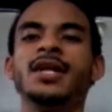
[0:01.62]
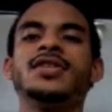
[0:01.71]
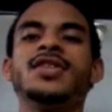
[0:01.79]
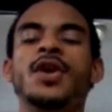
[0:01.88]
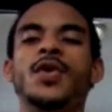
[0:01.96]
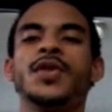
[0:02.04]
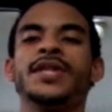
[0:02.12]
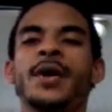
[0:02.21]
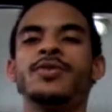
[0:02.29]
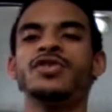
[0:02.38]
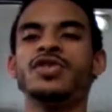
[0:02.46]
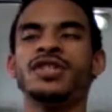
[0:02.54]
So the
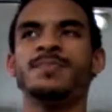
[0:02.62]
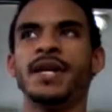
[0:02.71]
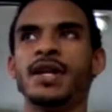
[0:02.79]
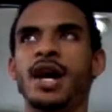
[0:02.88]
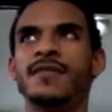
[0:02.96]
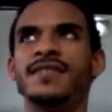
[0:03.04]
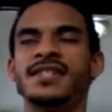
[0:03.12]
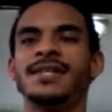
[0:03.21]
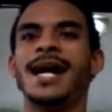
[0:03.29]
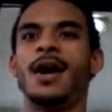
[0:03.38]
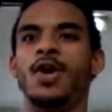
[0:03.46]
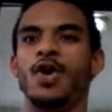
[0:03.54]
Naruto spin-off is
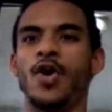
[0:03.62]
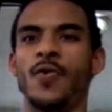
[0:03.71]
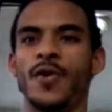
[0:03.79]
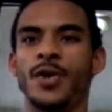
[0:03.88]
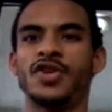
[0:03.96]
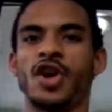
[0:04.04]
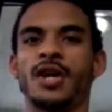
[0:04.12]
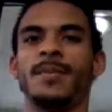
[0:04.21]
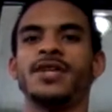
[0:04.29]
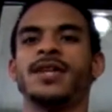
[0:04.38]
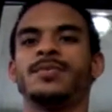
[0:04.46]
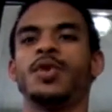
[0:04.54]
now over. We're talking
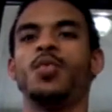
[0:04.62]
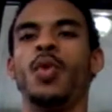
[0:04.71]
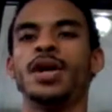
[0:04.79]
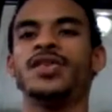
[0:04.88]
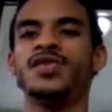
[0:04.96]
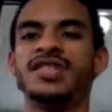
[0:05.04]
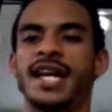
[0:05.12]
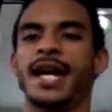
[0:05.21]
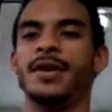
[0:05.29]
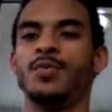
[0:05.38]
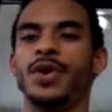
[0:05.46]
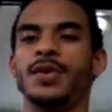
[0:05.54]
about chapter 1 to
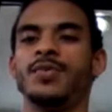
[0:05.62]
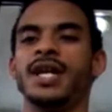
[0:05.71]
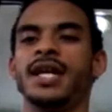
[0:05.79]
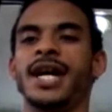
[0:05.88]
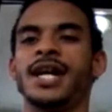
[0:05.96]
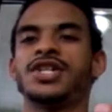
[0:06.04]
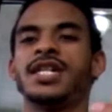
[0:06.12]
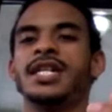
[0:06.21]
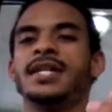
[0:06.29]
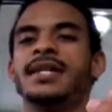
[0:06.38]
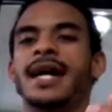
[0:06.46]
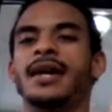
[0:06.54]
10 when we
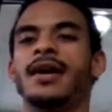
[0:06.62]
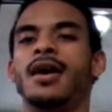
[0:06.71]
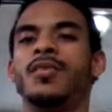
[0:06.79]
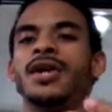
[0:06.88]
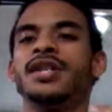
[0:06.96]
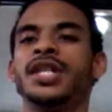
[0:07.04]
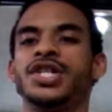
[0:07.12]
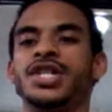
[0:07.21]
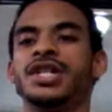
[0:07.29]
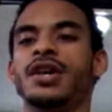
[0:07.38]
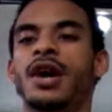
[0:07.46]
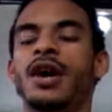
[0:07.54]
actually get a
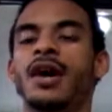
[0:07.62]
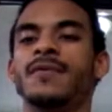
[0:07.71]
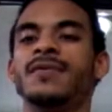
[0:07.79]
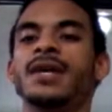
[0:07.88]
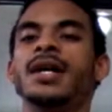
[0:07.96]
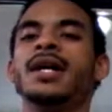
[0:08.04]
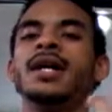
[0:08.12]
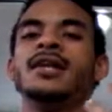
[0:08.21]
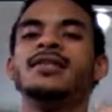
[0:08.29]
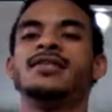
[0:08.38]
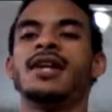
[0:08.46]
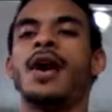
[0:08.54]
rendition of
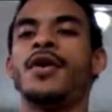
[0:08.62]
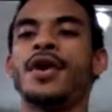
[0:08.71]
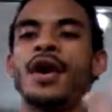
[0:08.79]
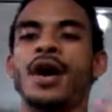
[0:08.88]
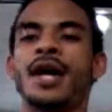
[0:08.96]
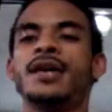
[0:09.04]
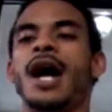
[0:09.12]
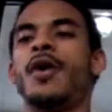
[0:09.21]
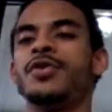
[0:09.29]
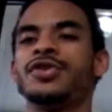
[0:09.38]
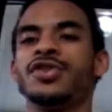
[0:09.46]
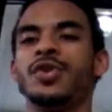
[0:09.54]
Sarada and
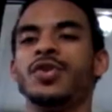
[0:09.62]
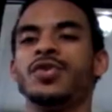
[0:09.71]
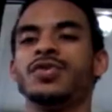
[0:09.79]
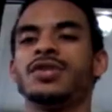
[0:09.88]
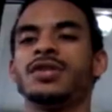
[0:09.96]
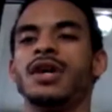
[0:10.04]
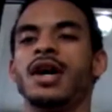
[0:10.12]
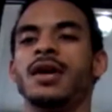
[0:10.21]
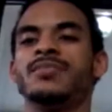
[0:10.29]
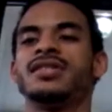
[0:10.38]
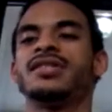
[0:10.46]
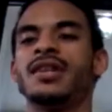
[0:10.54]
Naruto's
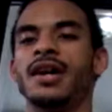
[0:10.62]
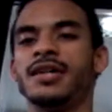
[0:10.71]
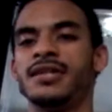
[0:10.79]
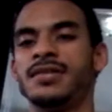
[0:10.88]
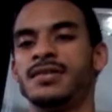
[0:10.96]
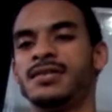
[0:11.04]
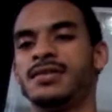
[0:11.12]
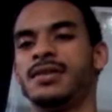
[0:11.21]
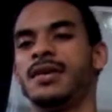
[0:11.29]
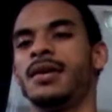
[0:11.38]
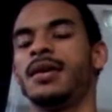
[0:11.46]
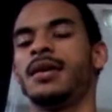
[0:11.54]
sons,